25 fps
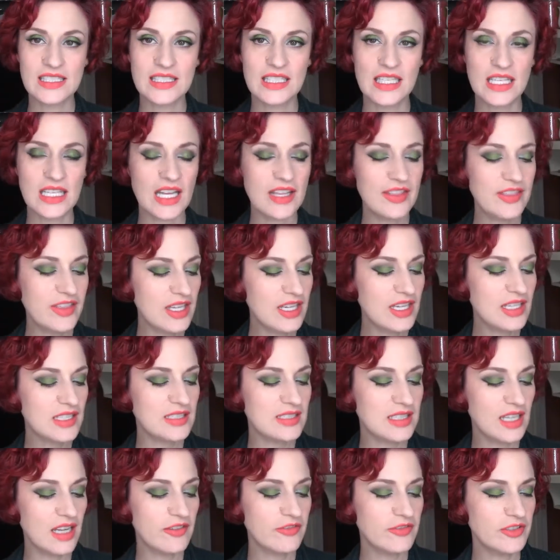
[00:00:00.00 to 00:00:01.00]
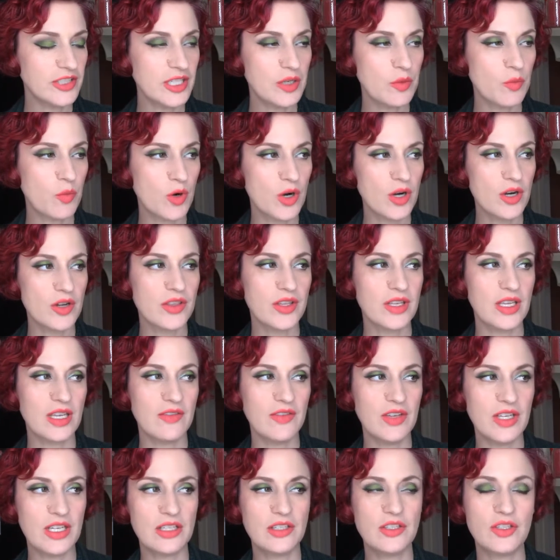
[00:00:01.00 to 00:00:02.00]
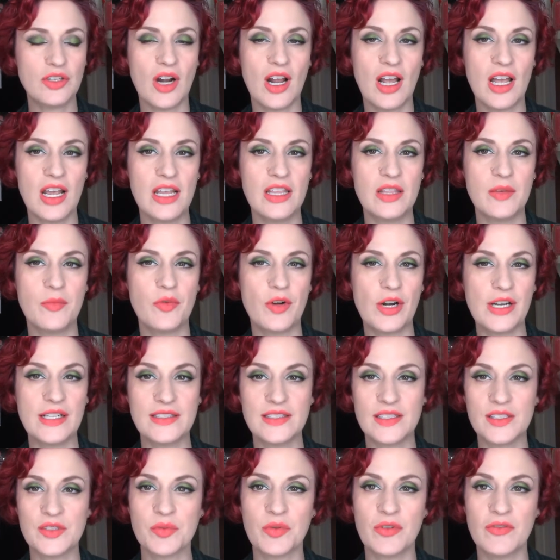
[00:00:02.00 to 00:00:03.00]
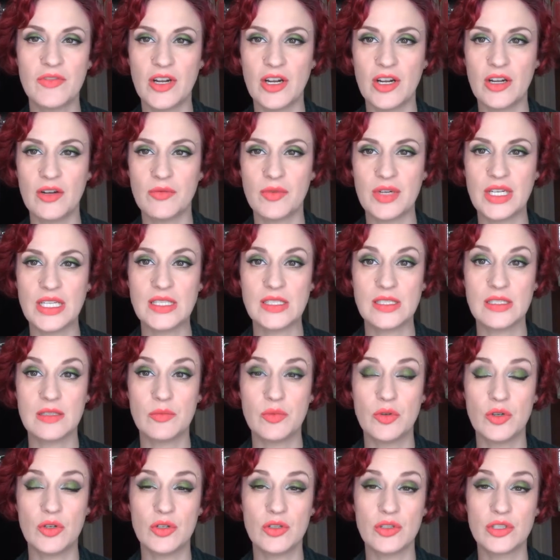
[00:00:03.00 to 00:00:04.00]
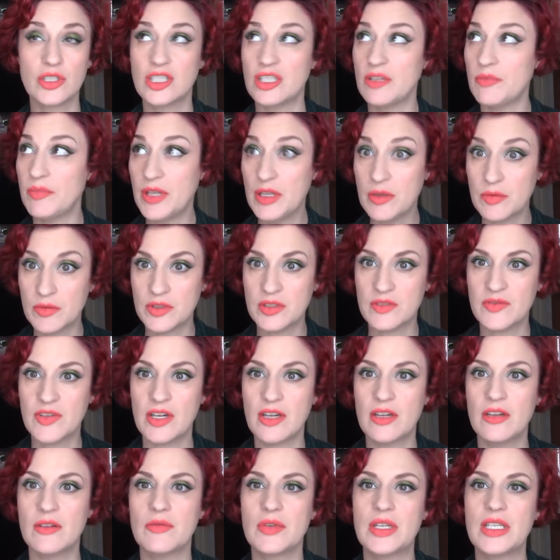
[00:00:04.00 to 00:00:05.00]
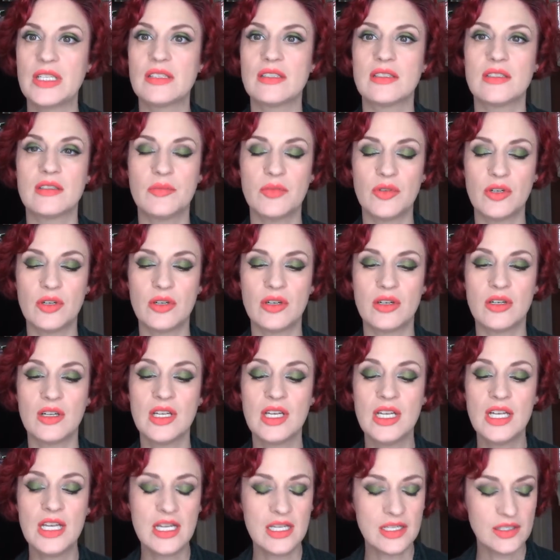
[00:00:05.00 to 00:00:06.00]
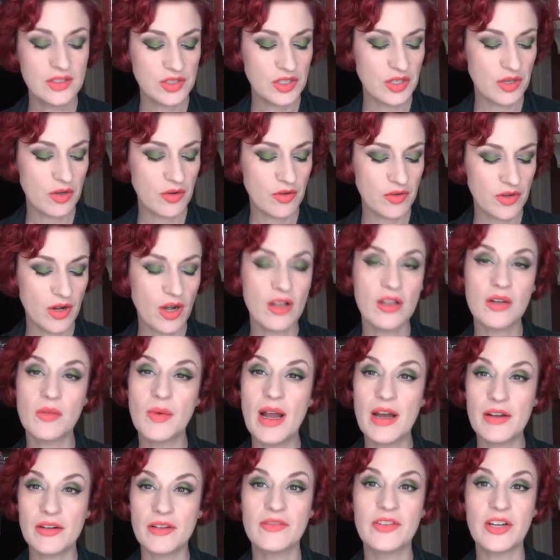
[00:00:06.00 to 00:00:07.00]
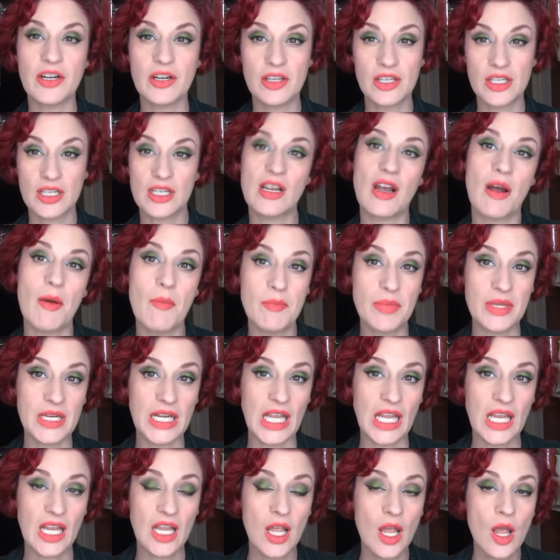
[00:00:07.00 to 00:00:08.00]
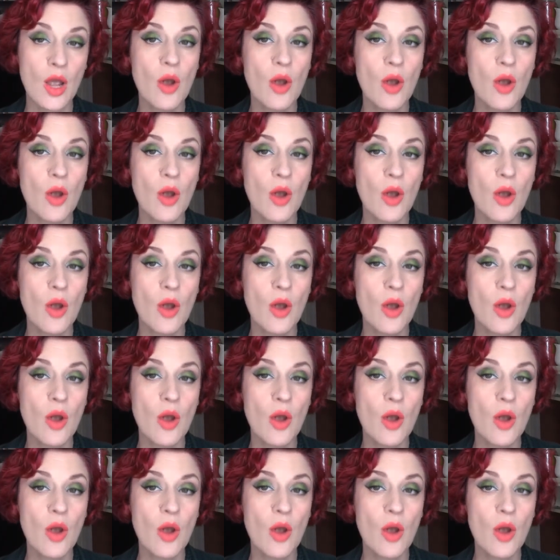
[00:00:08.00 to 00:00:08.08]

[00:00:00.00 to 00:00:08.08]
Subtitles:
I think it's definitely worth giving a try. The prices were very reasonable, shipping was very reasonable, so all around a very good company.